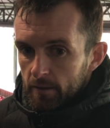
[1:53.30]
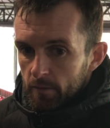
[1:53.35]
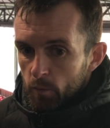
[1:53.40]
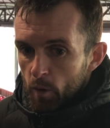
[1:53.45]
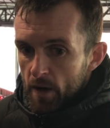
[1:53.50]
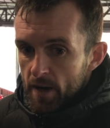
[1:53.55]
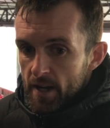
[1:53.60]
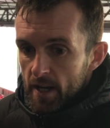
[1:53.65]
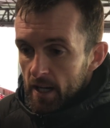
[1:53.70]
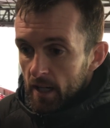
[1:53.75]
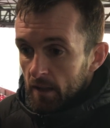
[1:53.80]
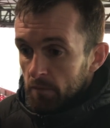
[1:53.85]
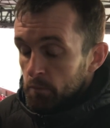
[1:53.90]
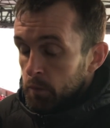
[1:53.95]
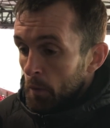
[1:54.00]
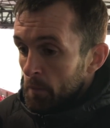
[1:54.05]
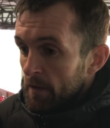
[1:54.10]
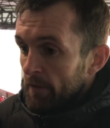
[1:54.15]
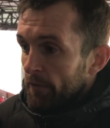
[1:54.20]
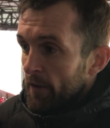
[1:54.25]
1-0,
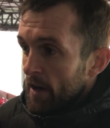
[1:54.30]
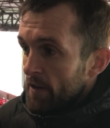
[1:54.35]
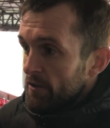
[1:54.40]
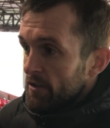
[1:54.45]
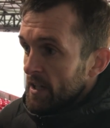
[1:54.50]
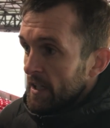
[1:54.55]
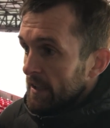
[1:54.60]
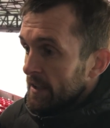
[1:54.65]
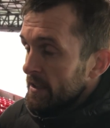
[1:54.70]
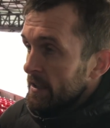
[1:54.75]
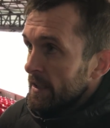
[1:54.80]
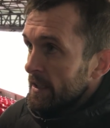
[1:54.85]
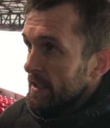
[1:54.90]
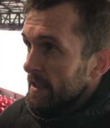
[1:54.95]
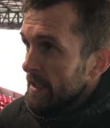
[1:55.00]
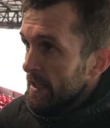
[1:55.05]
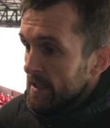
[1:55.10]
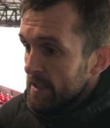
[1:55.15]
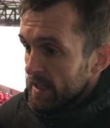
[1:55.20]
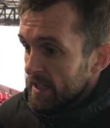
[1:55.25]
probably fair result
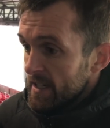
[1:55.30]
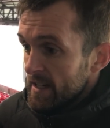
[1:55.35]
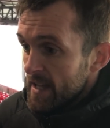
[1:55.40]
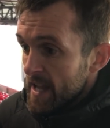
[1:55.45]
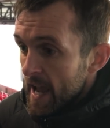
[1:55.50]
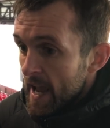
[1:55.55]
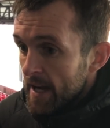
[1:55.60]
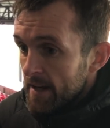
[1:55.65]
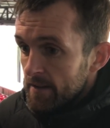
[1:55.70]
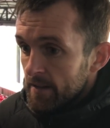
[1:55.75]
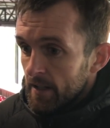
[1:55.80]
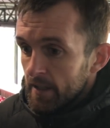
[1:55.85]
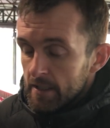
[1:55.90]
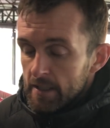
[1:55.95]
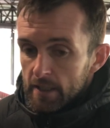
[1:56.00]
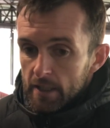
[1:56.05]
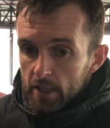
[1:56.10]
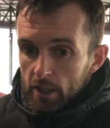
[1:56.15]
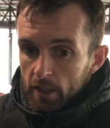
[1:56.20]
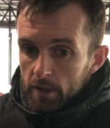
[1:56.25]
in the end,
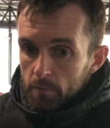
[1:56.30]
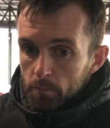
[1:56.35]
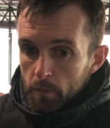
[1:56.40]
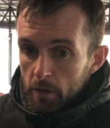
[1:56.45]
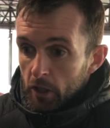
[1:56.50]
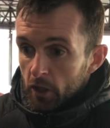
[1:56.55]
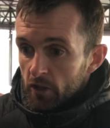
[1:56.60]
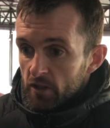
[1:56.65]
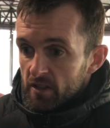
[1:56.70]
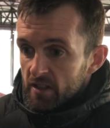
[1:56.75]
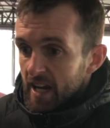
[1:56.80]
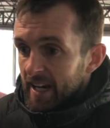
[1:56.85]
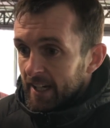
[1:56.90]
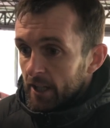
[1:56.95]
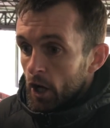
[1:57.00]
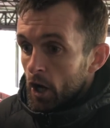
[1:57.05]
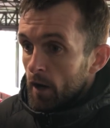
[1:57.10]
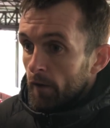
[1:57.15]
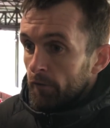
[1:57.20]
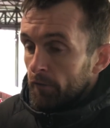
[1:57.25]
because
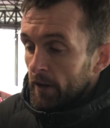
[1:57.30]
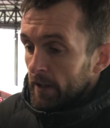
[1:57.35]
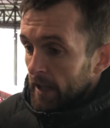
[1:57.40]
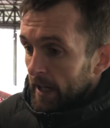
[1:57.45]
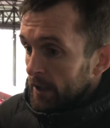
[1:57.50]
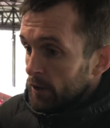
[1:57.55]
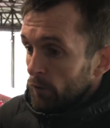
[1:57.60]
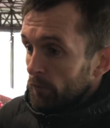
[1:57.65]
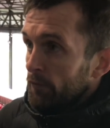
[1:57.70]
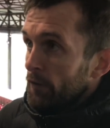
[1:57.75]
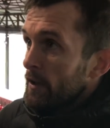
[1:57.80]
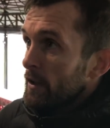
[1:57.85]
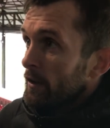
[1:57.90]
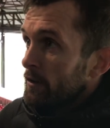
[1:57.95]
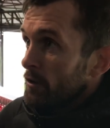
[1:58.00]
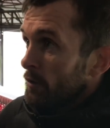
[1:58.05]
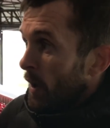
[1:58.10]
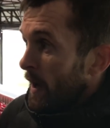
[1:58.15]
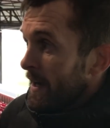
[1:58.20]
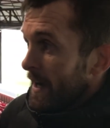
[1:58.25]
second half, I don't
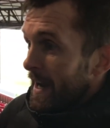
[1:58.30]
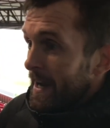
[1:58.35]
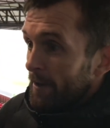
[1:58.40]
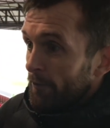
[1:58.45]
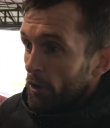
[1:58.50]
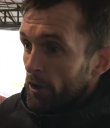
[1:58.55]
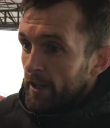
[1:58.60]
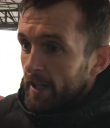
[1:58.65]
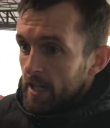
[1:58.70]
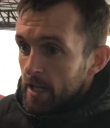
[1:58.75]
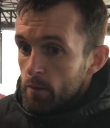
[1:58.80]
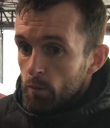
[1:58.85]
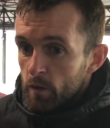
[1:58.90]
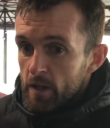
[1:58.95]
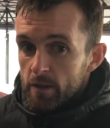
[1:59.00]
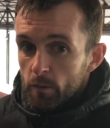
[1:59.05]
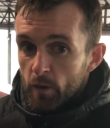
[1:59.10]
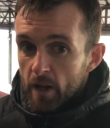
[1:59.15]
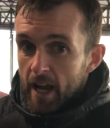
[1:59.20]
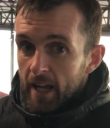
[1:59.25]
think, you know, ironically,
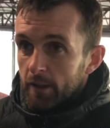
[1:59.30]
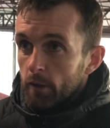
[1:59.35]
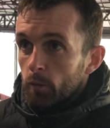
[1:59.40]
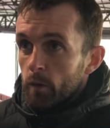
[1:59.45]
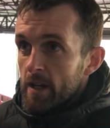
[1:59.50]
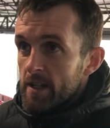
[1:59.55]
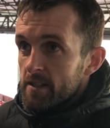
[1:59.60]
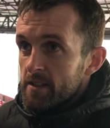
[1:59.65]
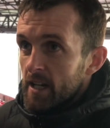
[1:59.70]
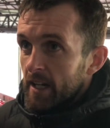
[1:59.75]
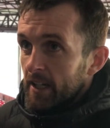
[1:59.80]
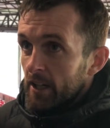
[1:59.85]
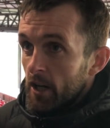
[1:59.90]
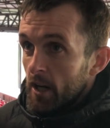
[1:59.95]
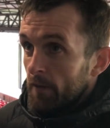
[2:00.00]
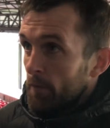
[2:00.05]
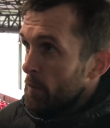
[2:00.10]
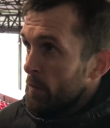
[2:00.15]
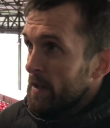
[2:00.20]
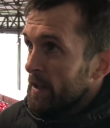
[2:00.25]
we had the win second
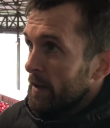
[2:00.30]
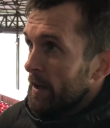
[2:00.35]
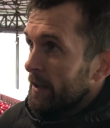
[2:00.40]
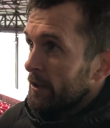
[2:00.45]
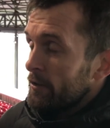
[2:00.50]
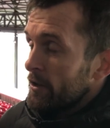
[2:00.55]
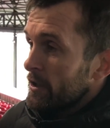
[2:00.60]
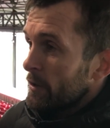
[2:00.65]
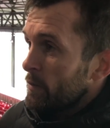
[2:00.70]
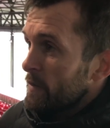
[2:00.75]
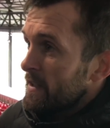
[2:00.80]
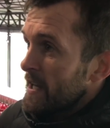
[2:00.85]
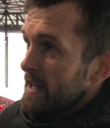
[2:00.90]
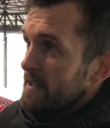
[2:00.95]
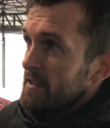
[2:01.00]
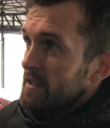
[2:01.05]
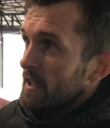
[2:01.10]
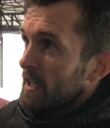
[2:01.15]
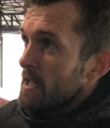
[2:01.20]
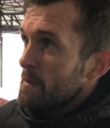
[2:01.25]
half. I don't think we
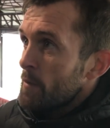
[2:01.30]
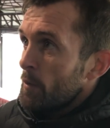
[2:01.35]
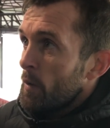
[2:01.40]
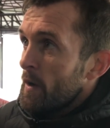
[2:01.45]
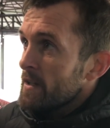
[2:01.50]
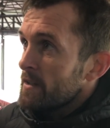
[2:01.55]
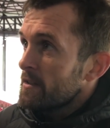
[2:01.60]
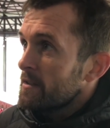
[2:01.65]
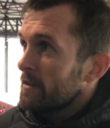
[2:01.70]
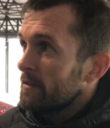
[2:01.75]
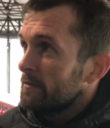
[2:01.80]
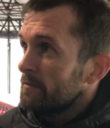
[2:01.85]
tested the keeper once.